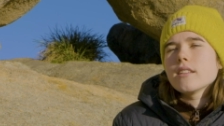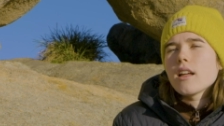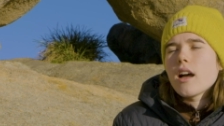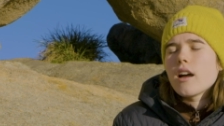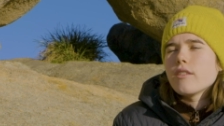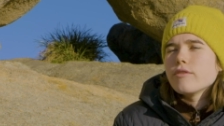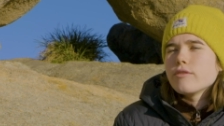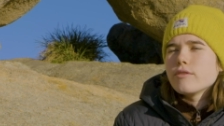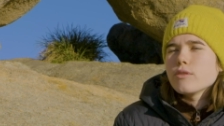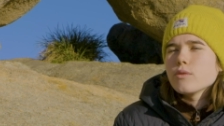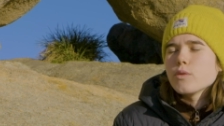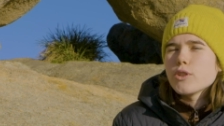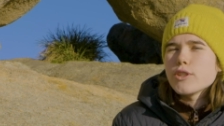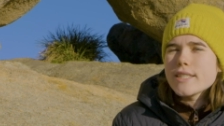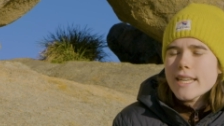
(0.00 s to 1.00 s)
love
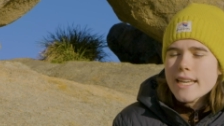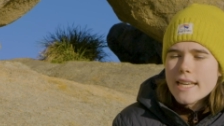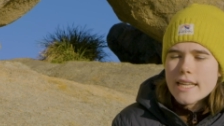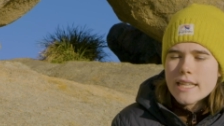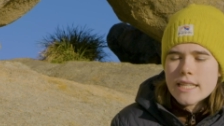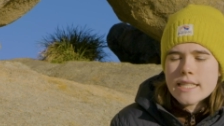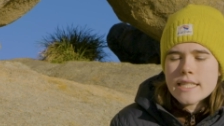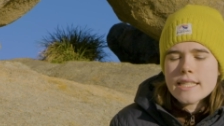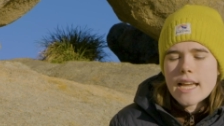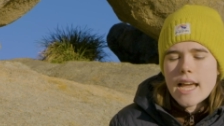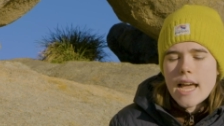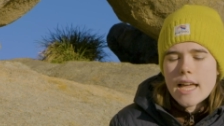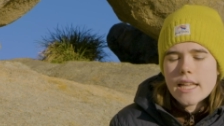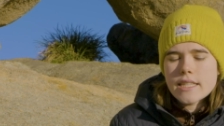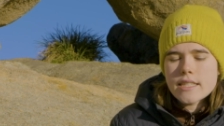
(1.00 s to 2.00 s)
routines
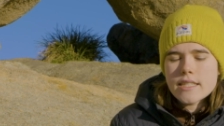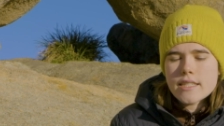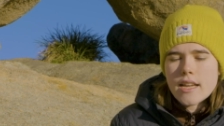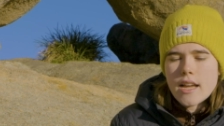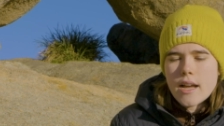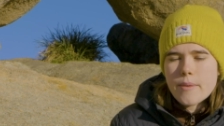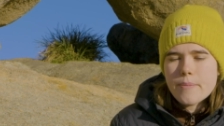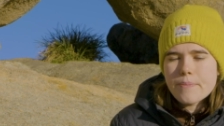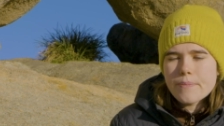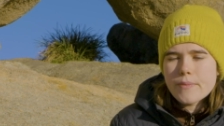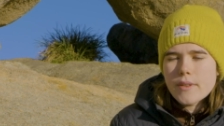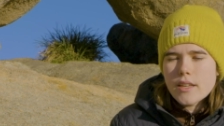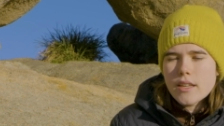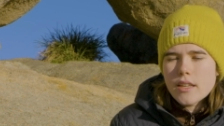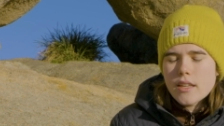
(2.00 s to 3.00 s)
and um,
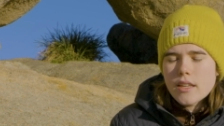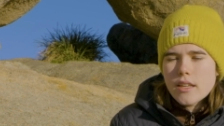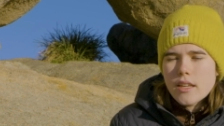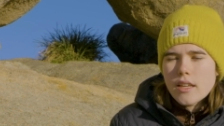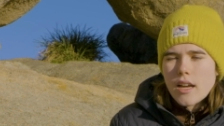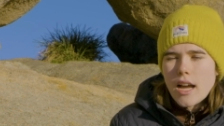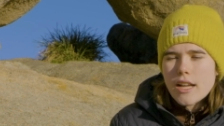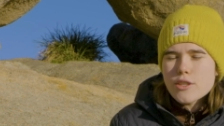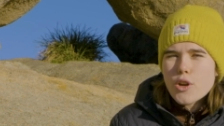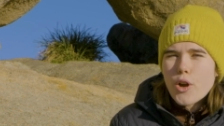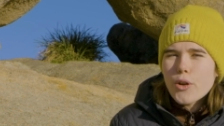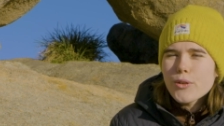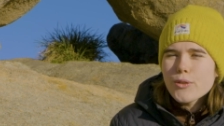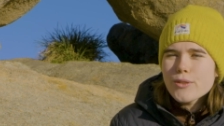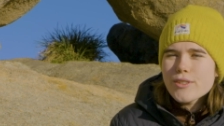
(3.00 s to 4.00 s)
I
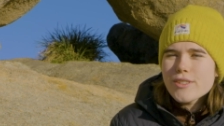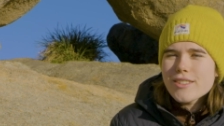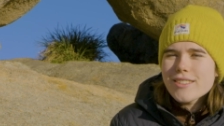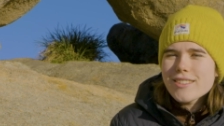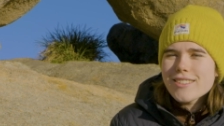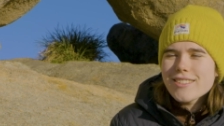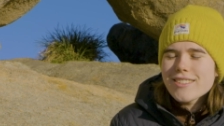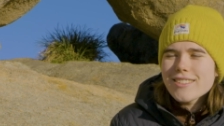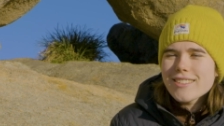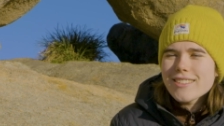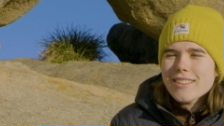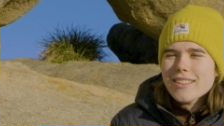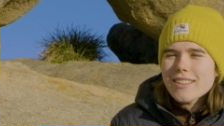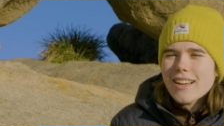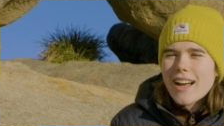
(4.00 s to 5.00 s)
don't
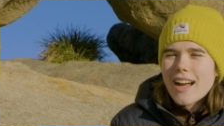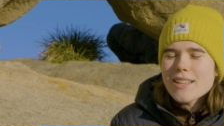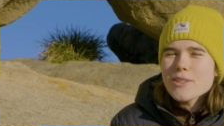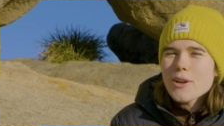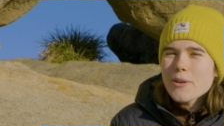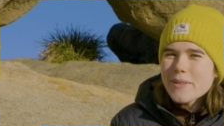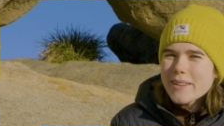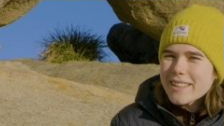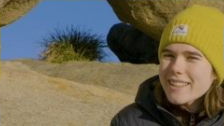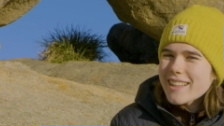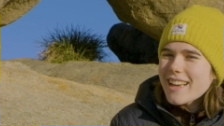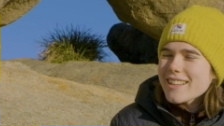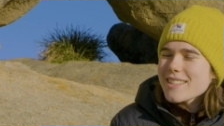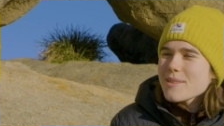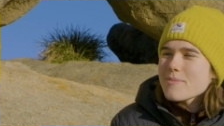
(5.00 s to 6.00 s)
I don't really
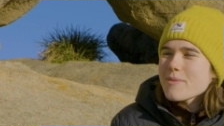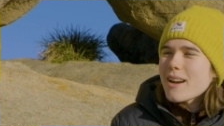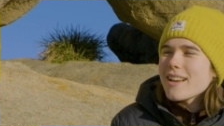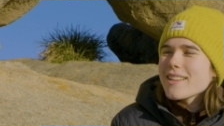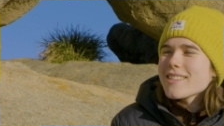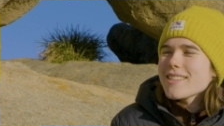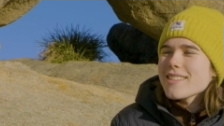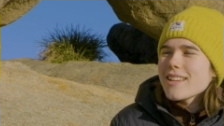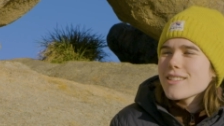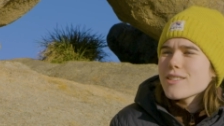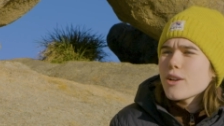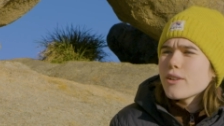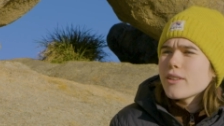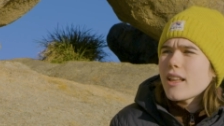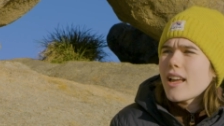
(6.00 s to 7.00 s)
like surprises I
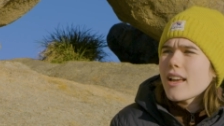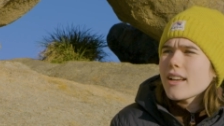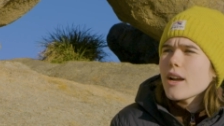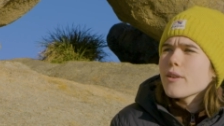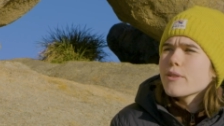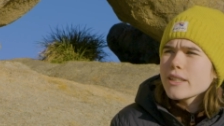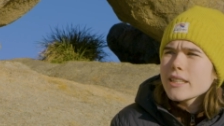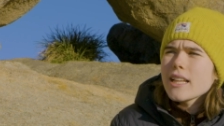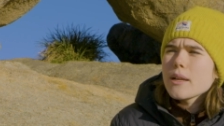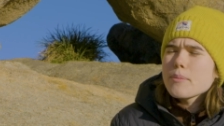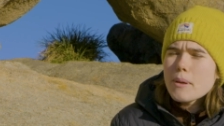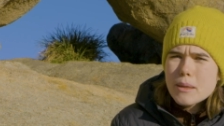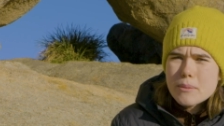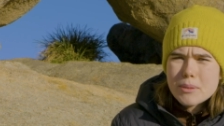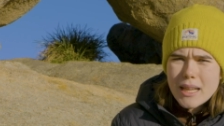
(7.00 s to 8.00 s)
don't like I really like
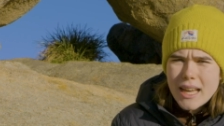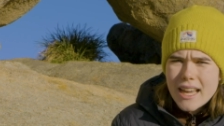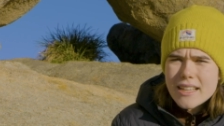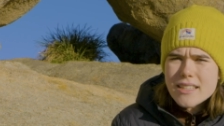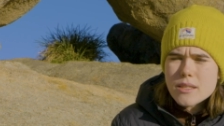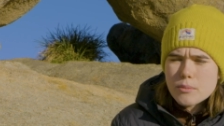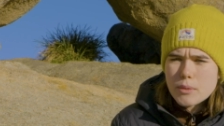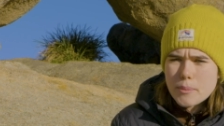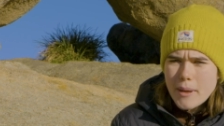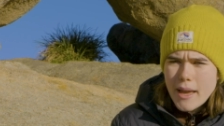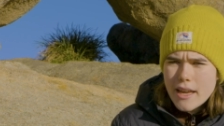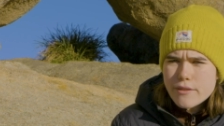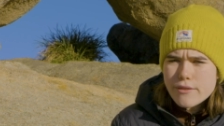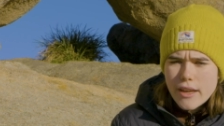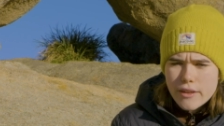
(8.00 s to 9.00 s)
being planned and
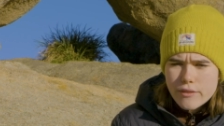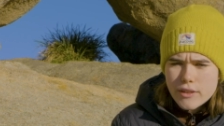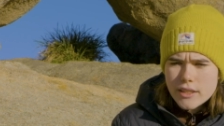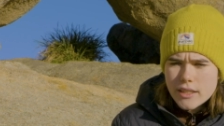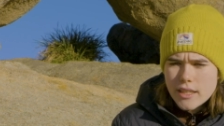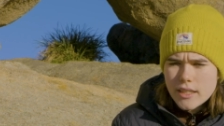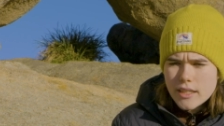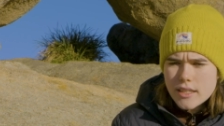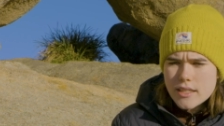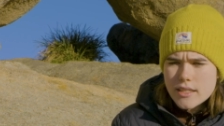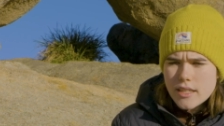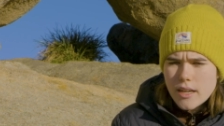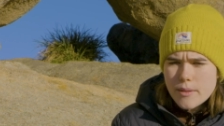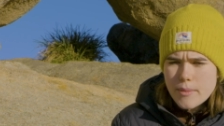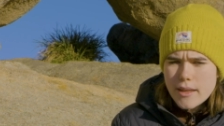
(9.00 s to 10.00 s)
prepared for everything
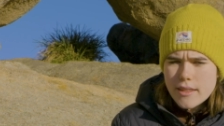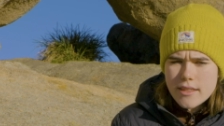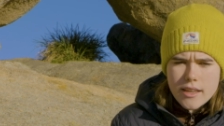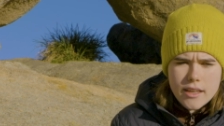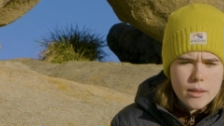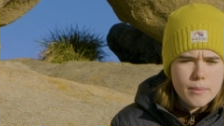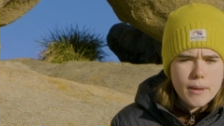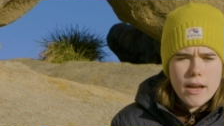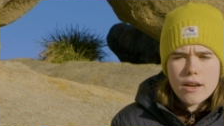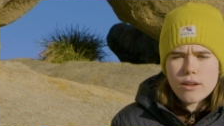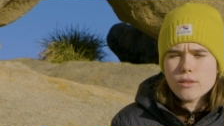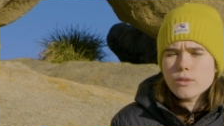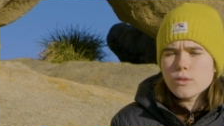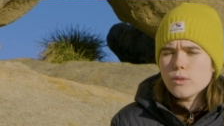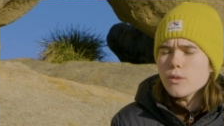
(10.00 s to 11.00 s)
and um, I think
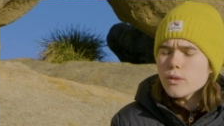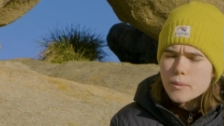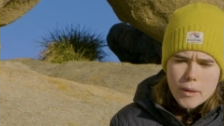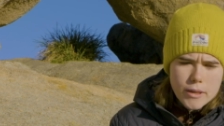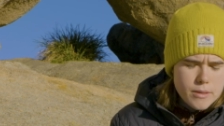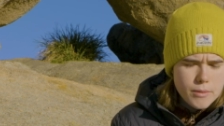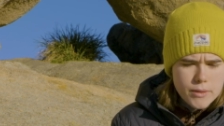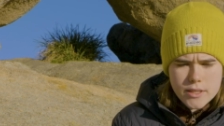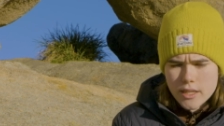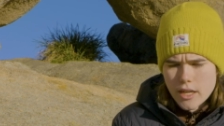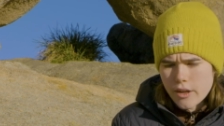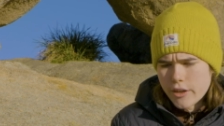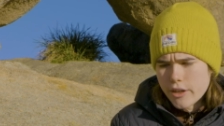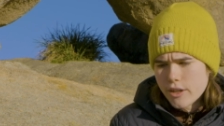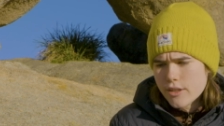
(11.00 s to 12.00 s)
about all the possible
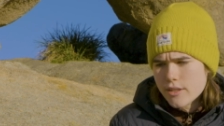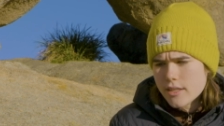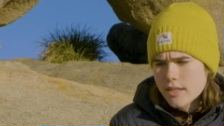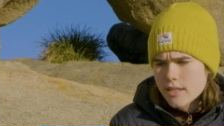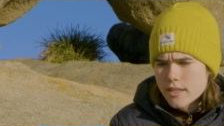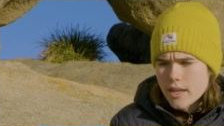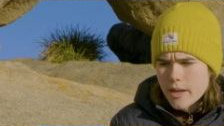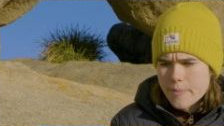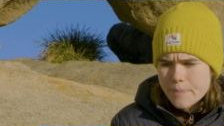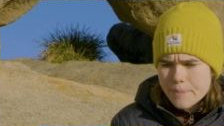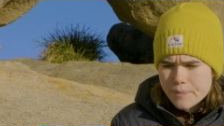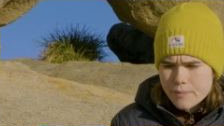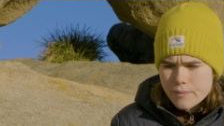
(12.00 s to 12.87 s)
scenarios and um,